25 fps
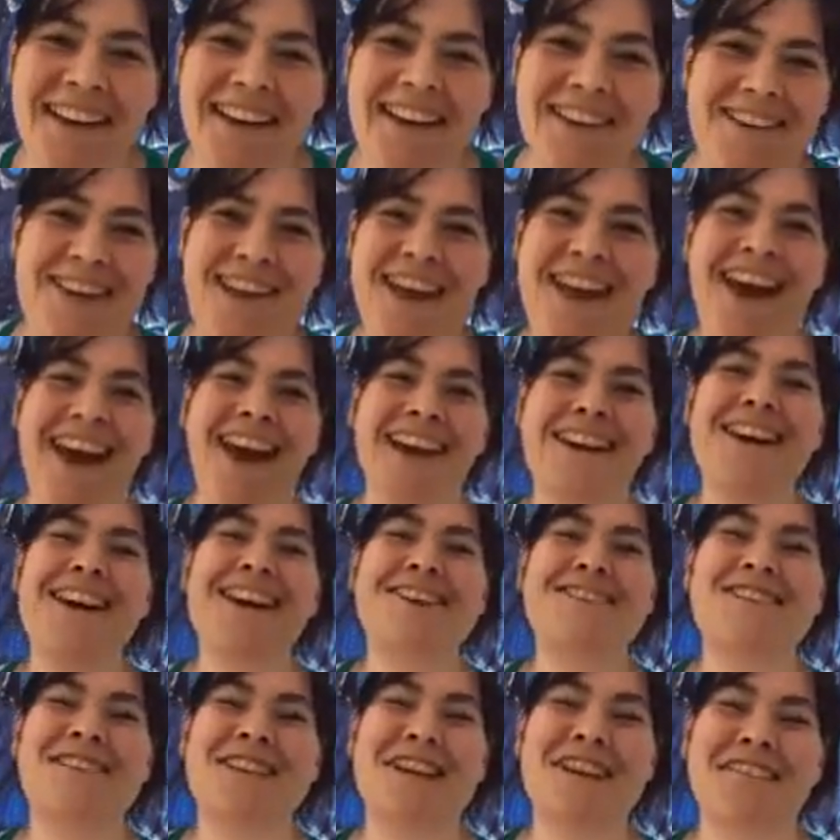Yeah, no
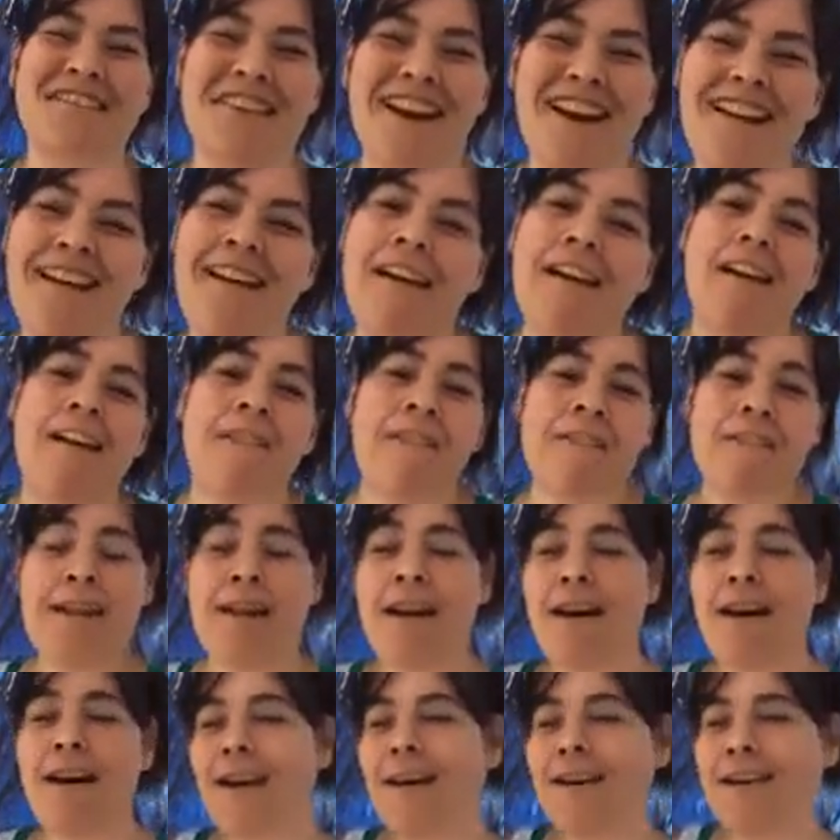shit, right? No,
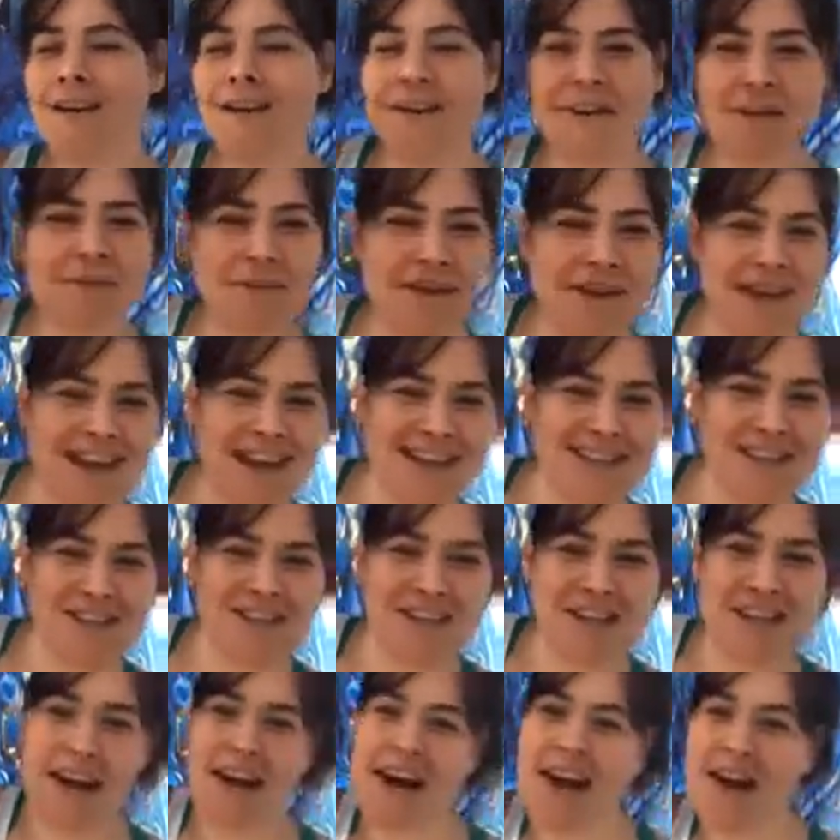don't give me that
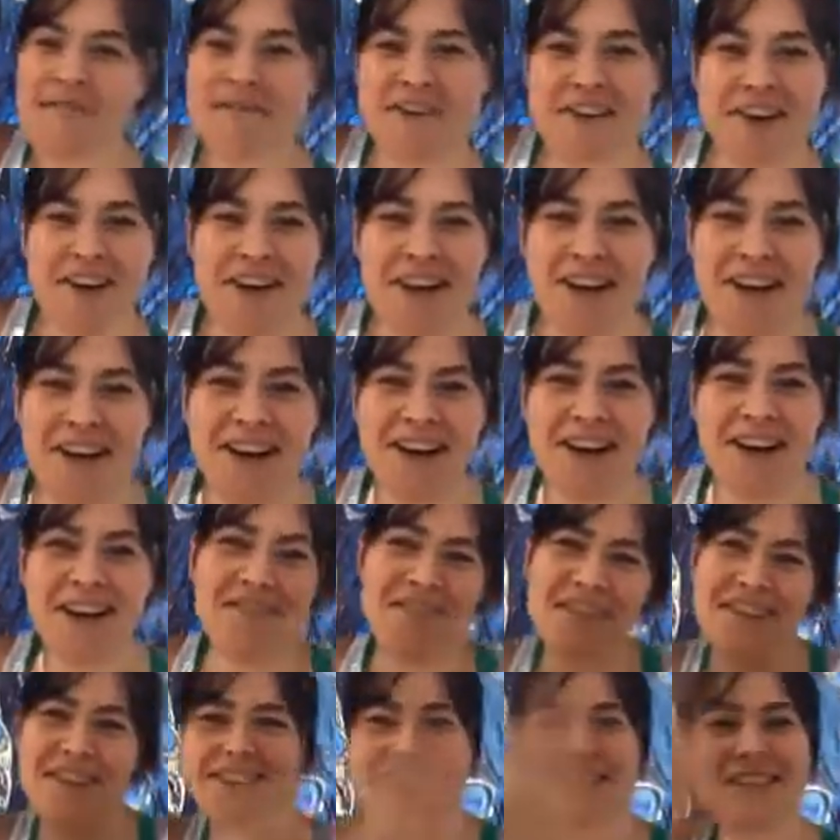shit. I'm good.
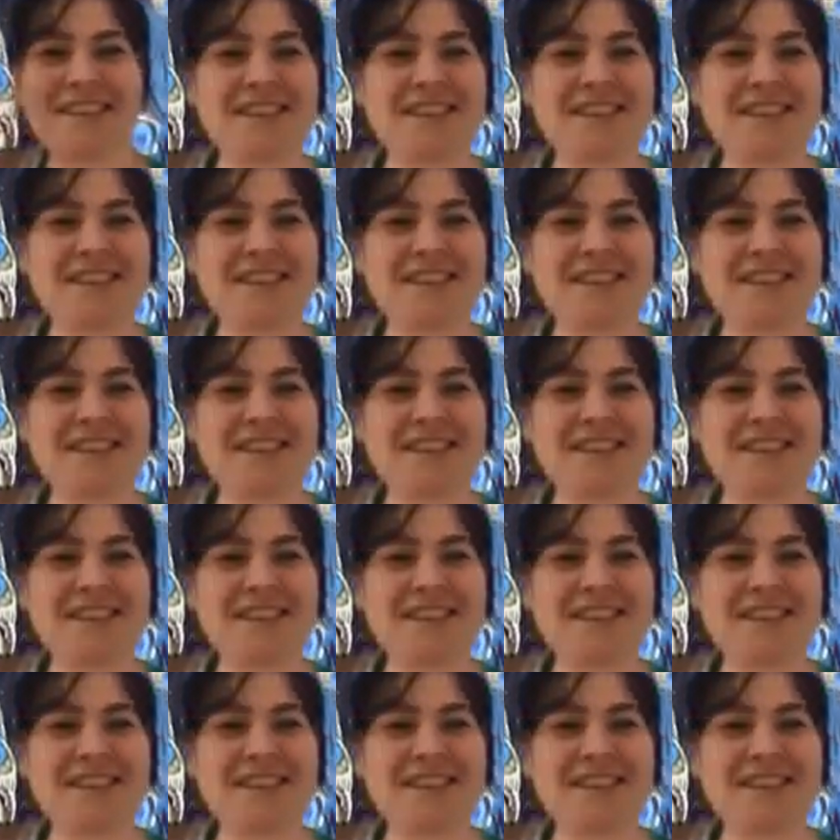We'll just,